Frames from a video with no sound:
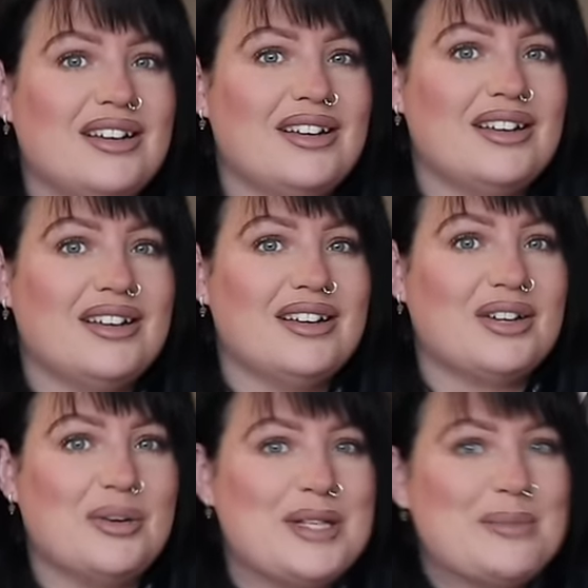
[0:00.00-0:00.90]

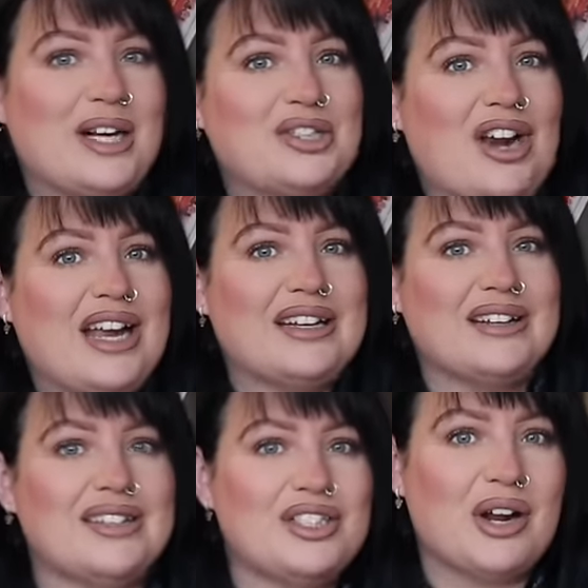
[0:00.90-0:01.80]
I'm going to miss my train.
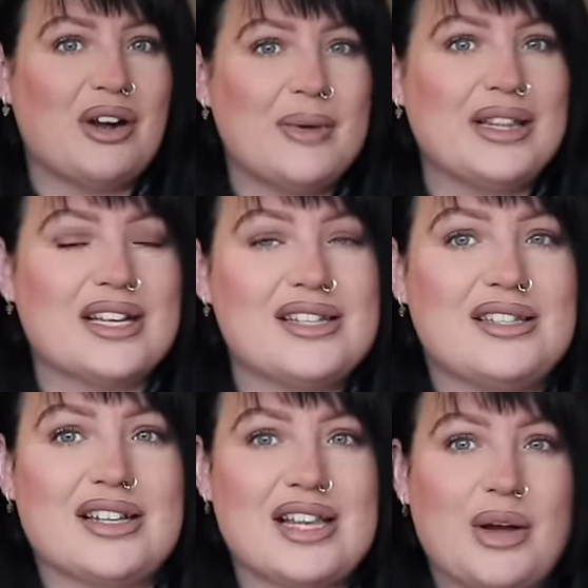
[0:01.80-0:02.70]
Do you know what I mean?
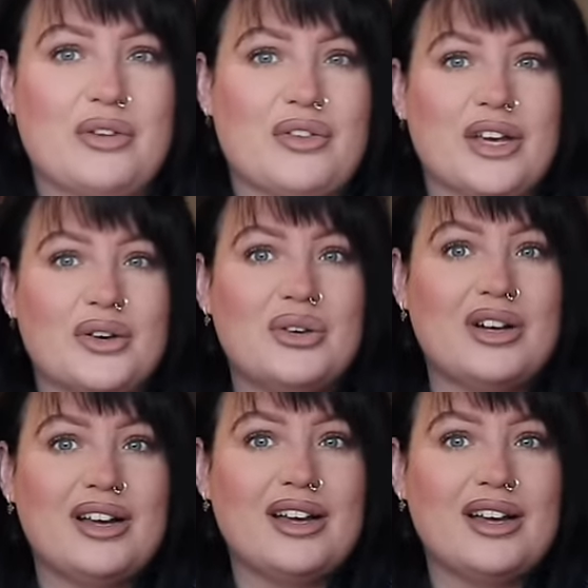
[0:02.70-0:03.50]
That's how I feel.